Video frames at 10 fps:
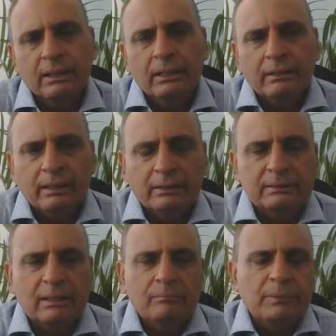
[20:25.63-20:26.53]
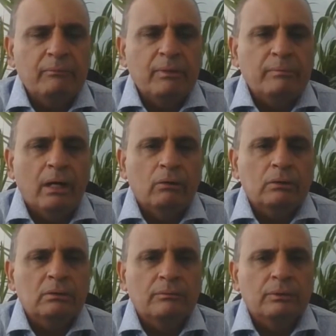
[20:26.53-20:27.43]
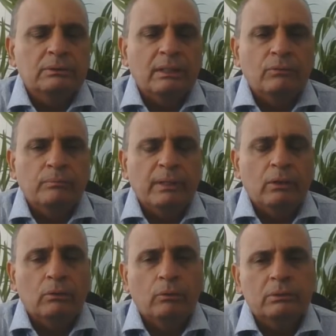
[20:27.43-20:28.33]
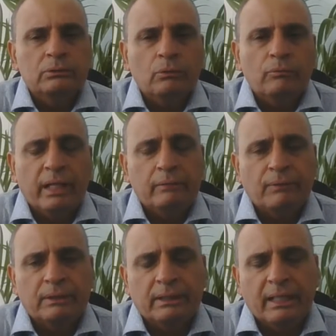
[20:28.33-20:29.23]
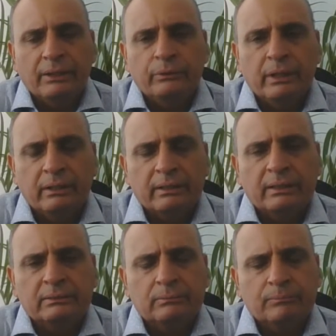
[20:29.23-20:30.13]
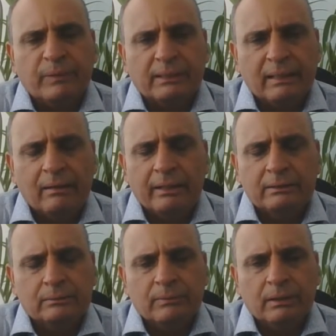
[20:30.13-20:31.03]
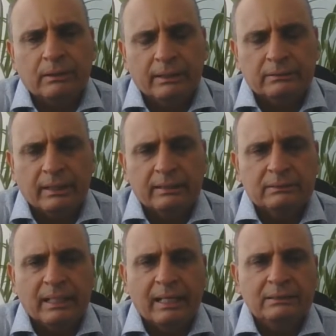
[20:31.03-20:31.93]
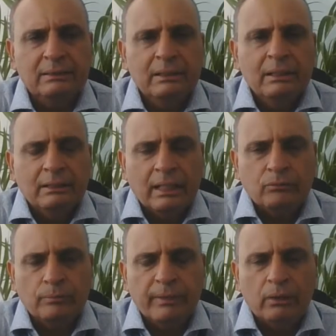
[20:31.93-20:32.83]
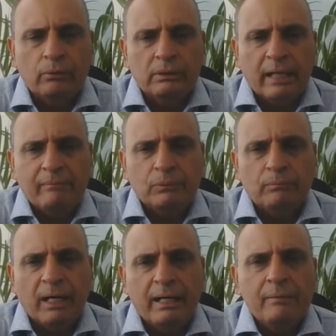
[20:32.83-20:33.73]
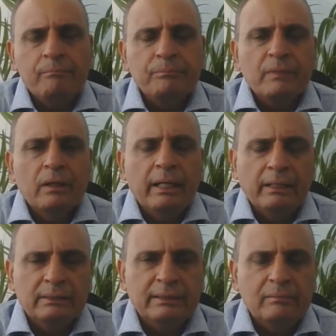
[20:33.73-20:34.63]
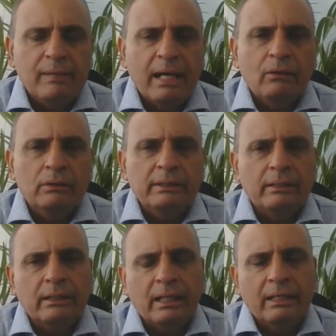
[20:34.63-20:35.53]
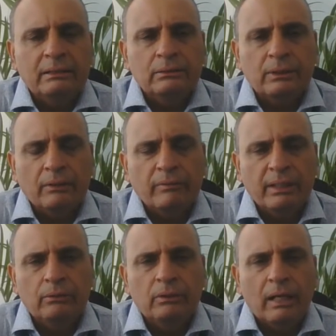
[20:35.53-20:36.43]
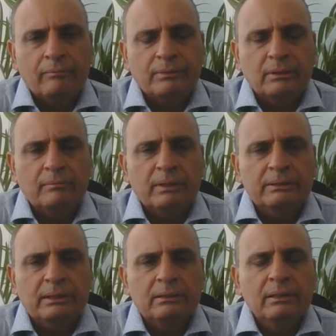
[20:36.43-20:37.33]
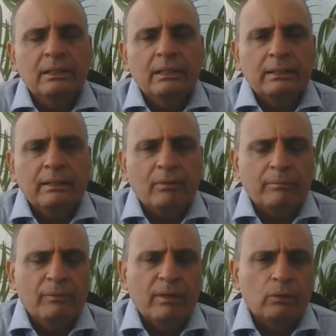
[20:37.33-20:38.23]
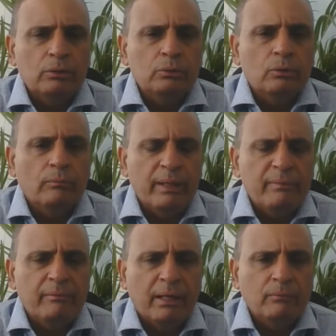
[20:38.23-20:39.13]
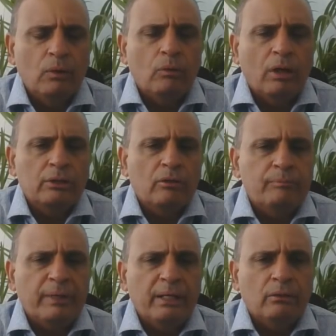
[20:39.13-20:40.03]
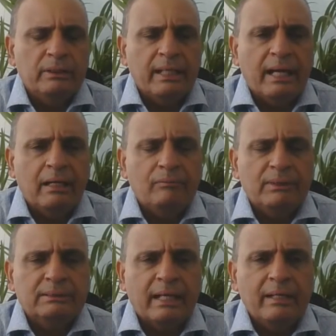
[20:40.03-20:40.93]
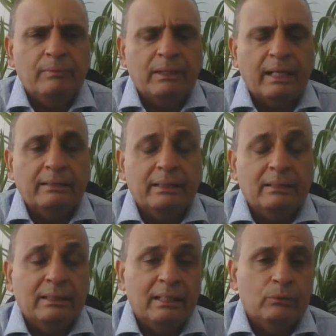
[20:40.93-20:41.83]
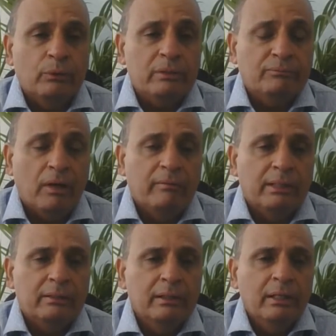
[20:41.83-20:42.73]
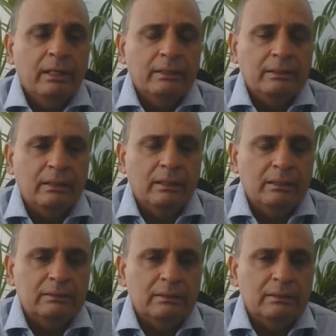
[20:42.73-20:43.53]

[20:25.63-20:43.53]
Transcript: then this company will be out of the woods and would be look good. So wait for the day you hear that it's picked up, it's raised cash. That would be a good time to buy. IndusInd Bank, on the other hand, is looking very good after the merger. There will be one or two, maybe one more quarter of pain on the ILFS side, but I think that going forward, the